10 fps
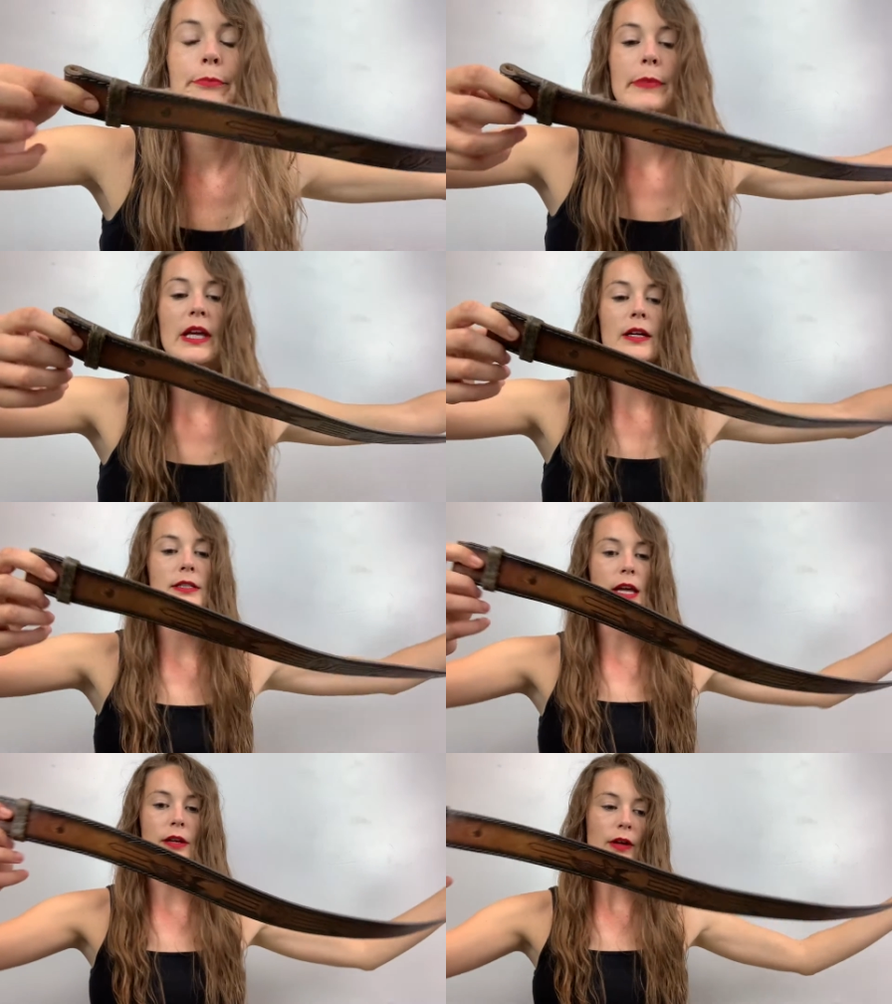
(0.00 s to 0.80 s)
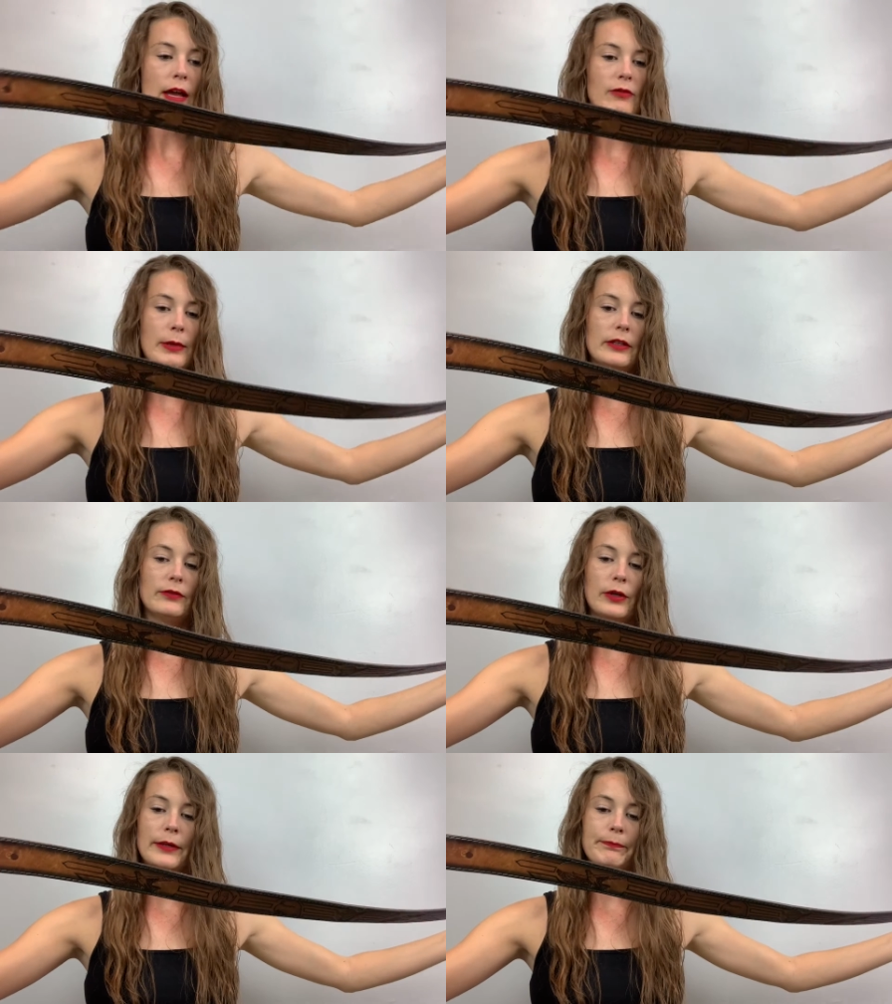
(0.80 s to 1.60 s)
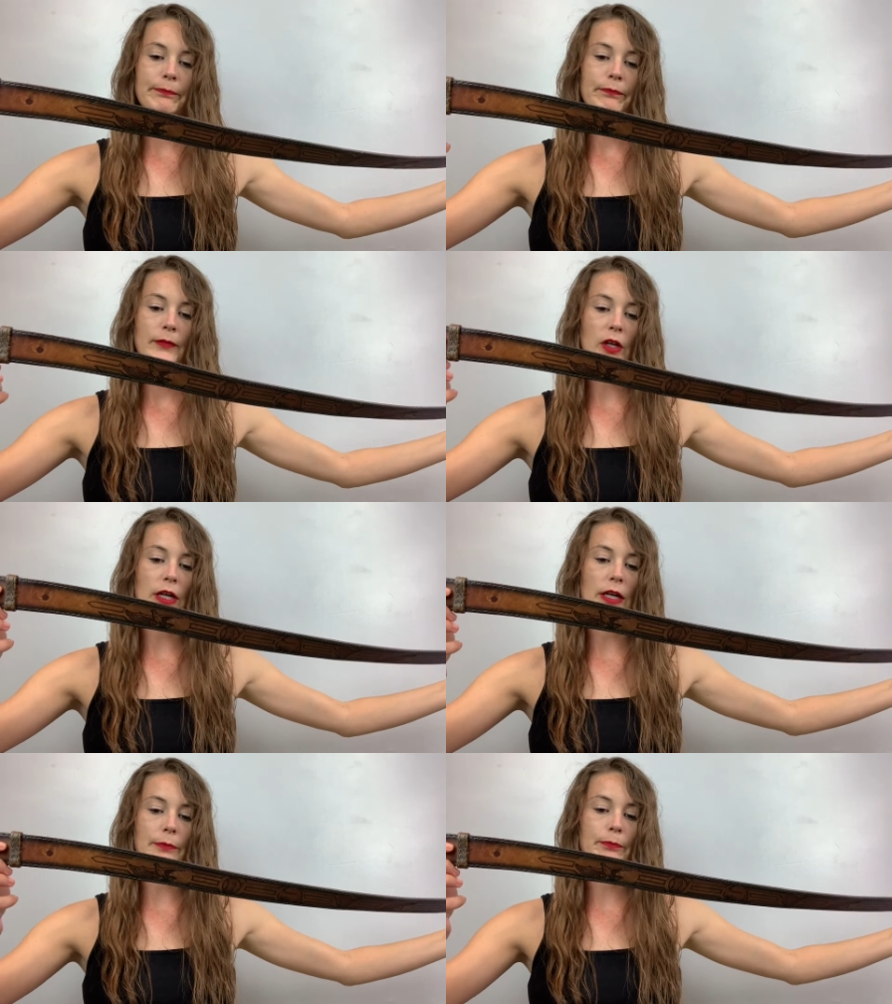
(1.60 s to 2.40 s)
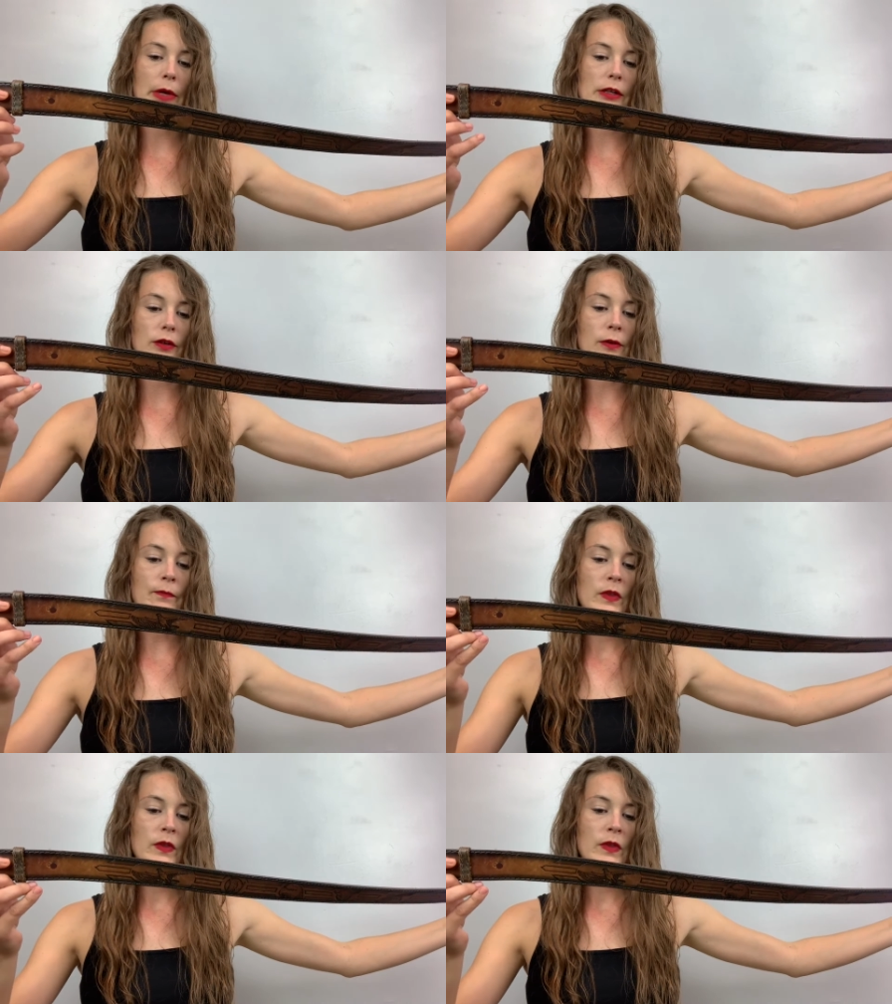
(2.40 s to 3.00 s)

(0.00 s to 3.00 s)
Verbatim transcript: because I don't have a belt for it or a buckle.